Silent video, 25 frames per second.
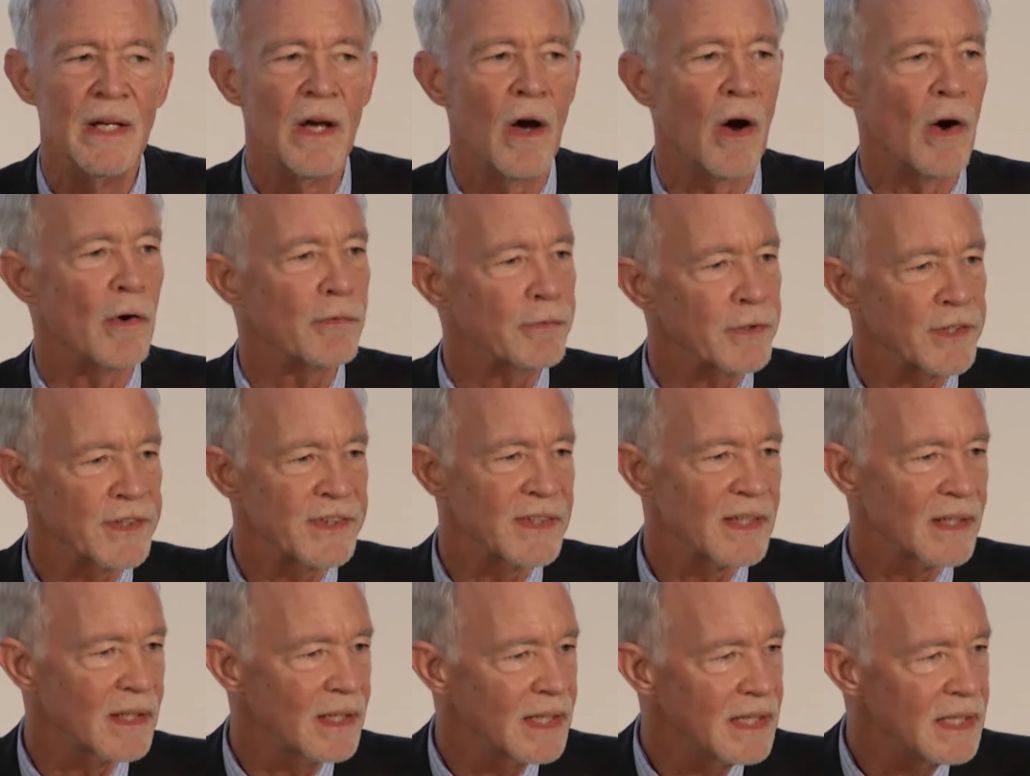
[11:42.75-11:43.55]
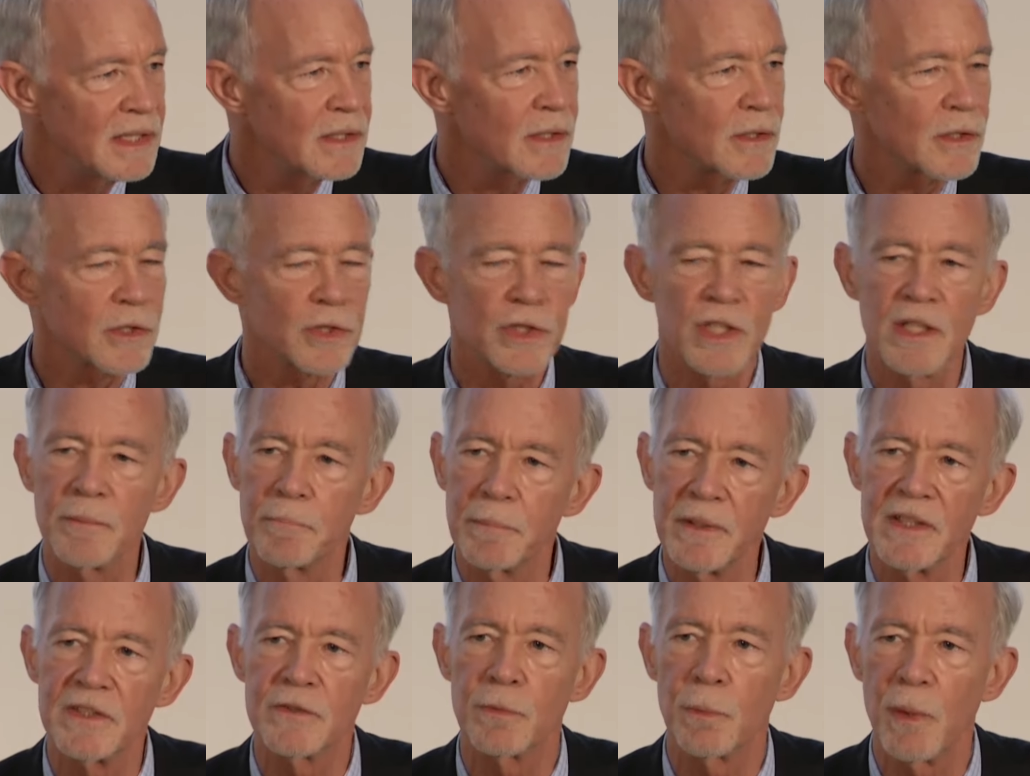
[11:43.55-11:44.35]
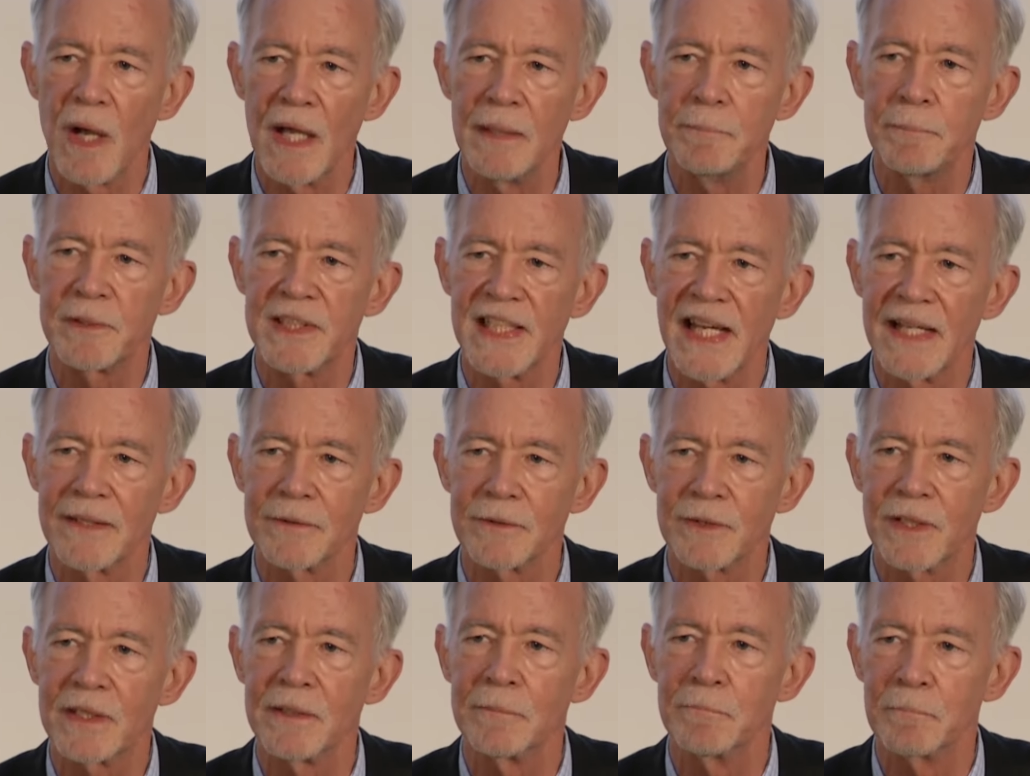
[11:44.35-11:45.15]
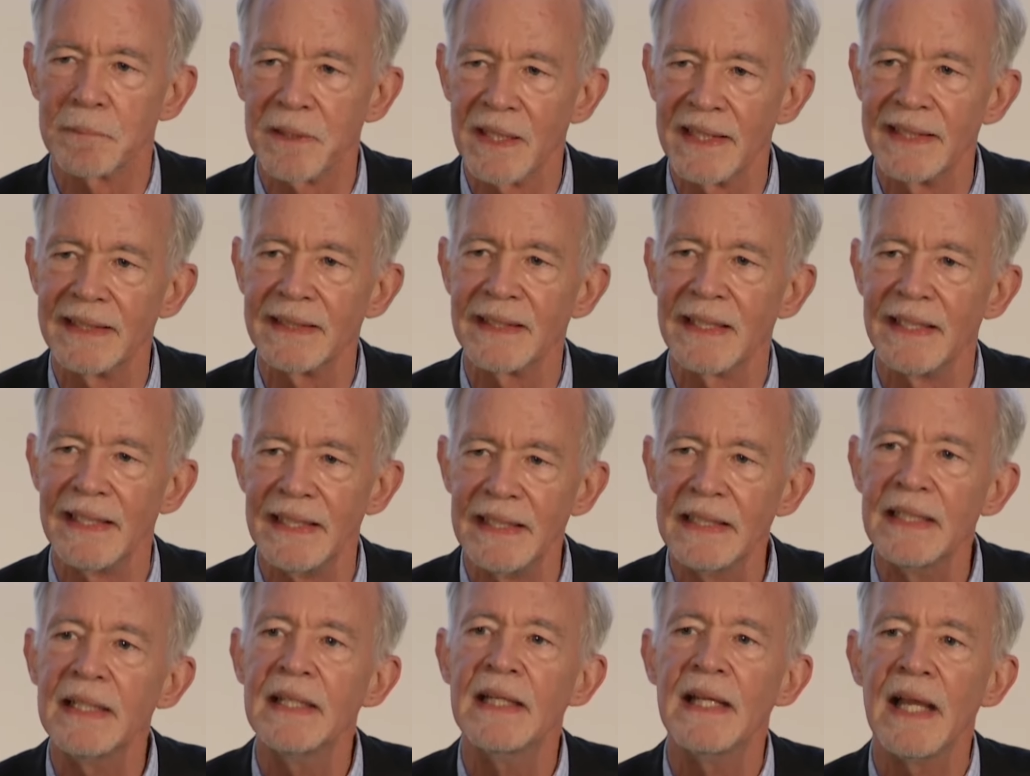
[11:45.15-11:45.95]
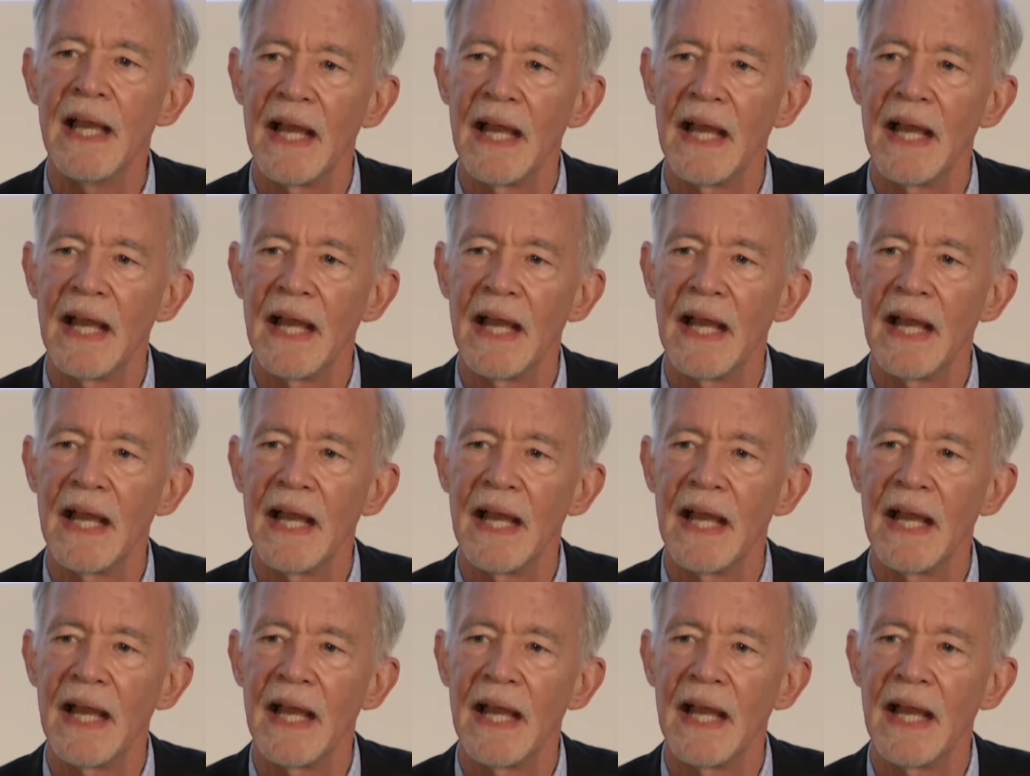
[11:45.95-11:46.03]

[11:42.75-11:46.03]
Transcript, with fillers: Often the leadership is wiped out completely,